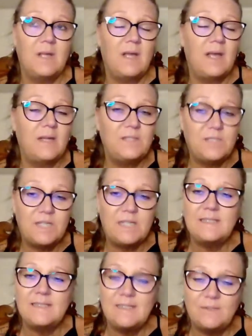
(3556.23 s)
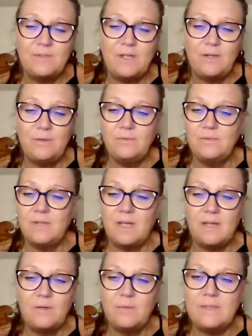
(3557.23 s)
I just don't know. I
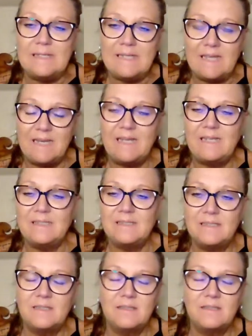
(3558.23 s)
don't get it.